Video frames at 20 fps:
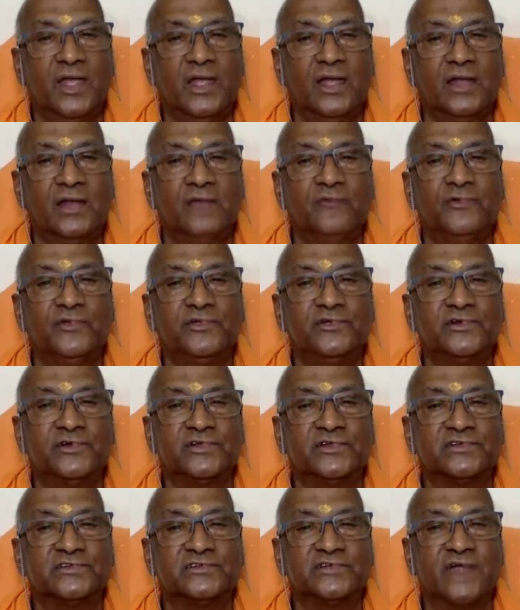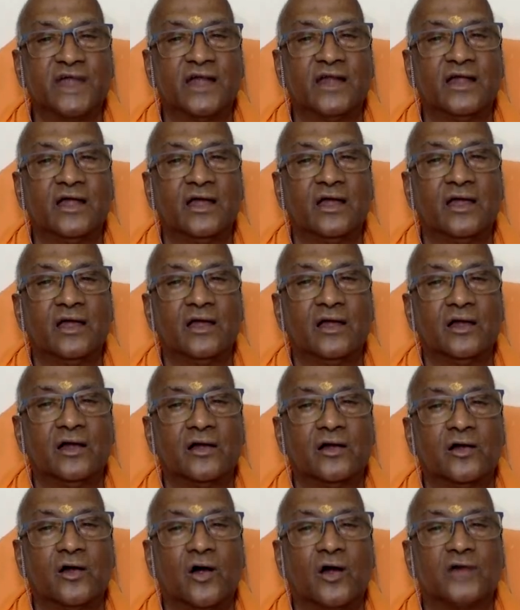in which it is said,
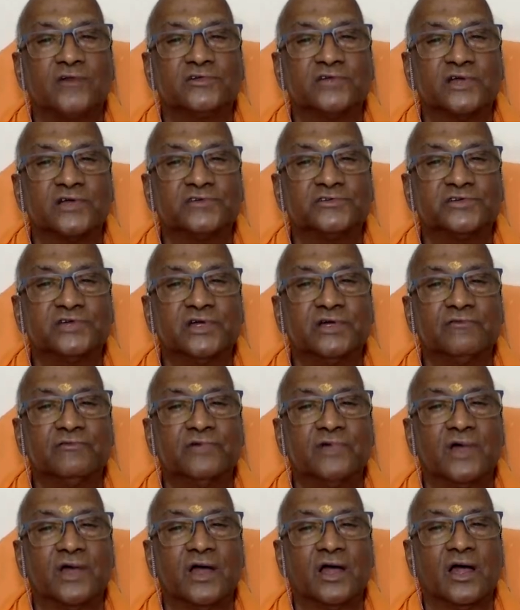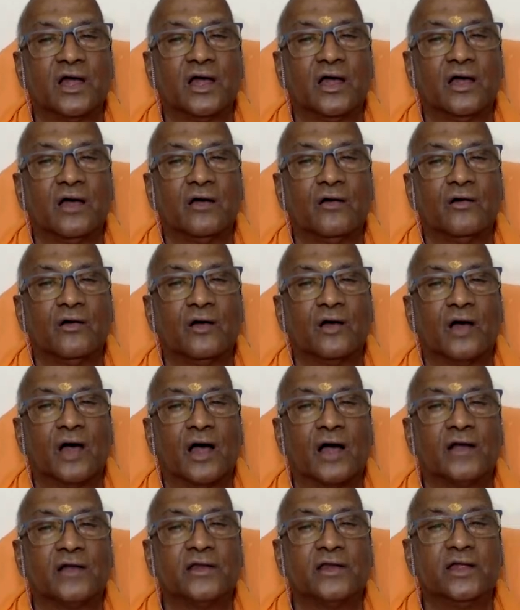gods achieved,
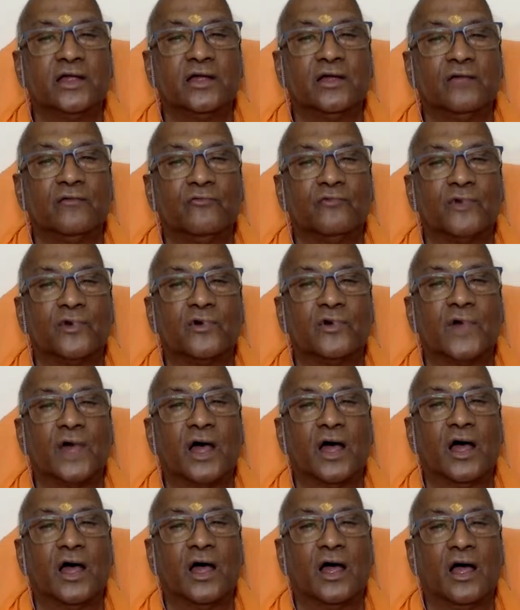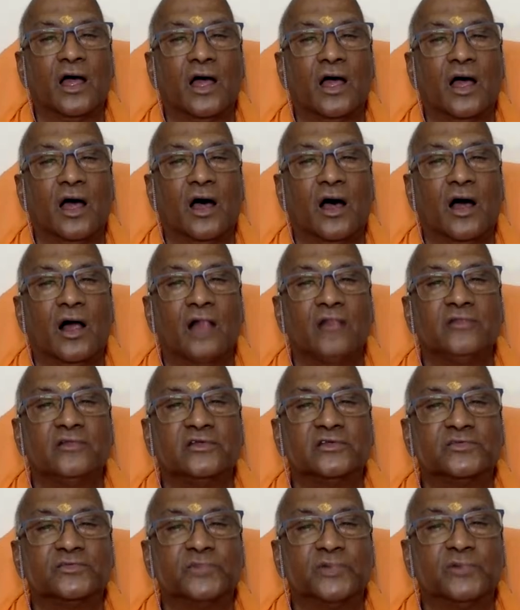Agni, Varuna, all
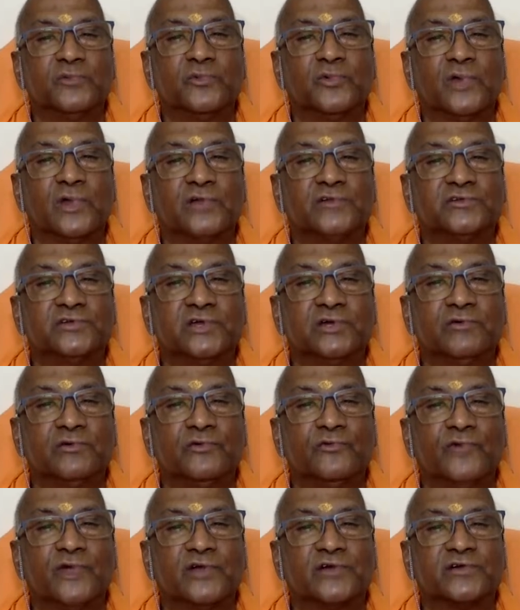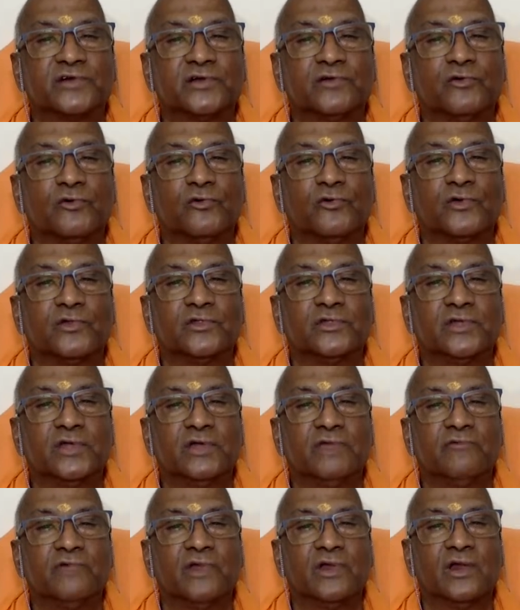these people achieved victory over the
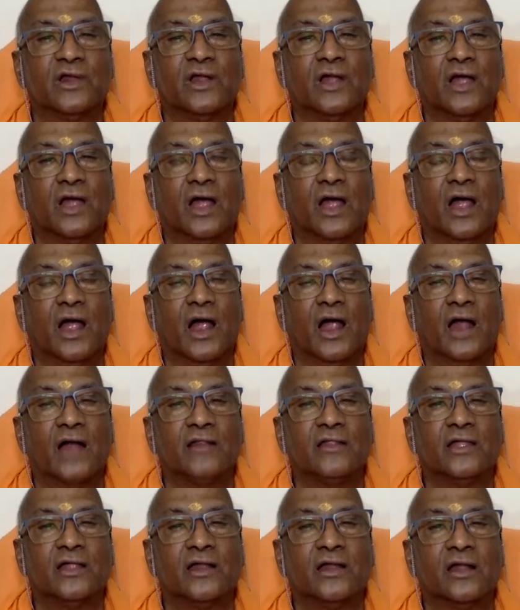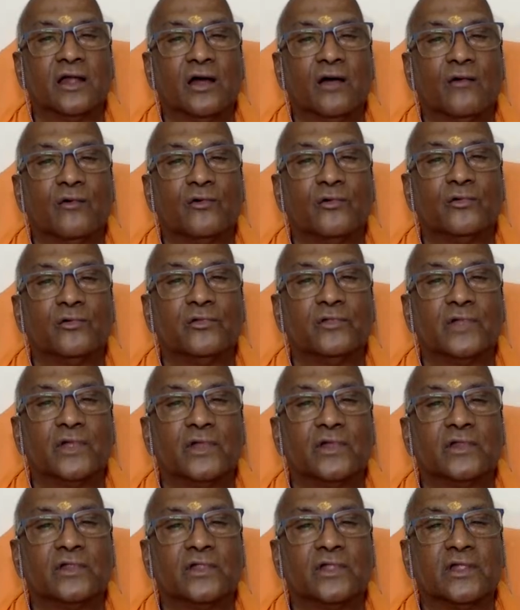evil. And then
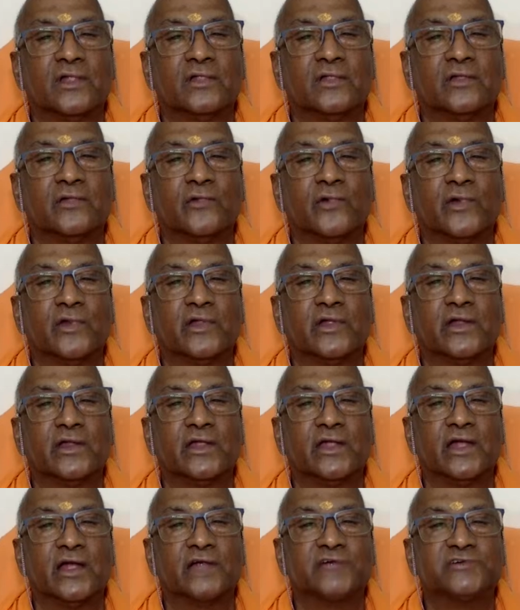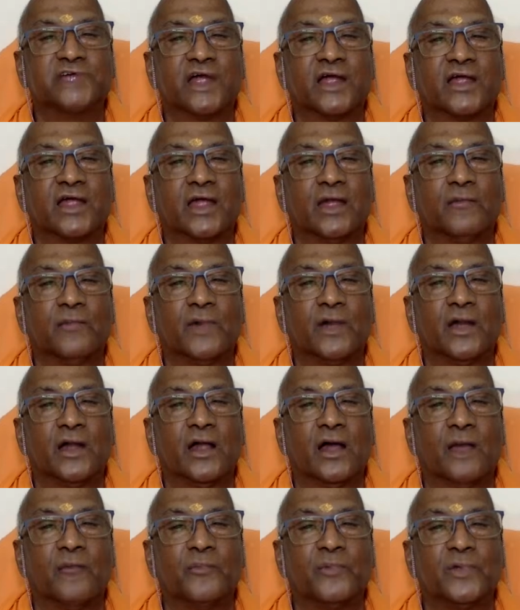the one Yaksha came and
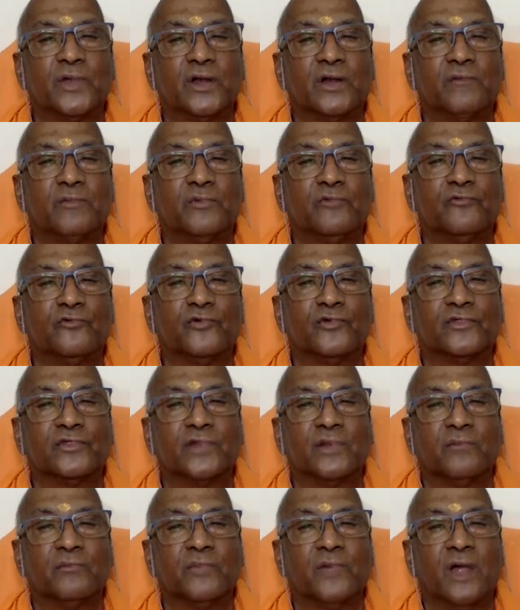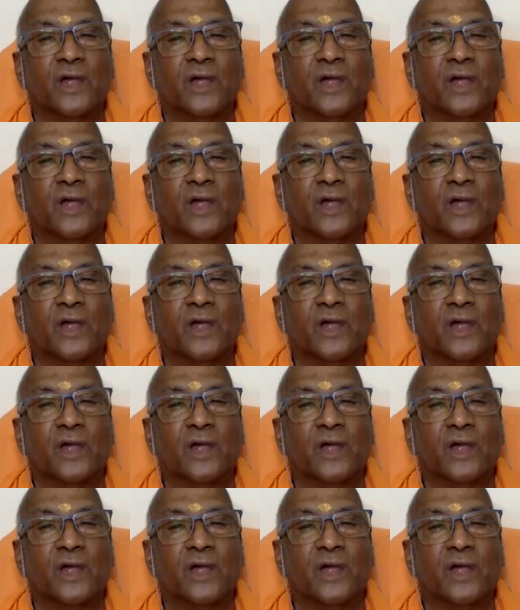appeared before them.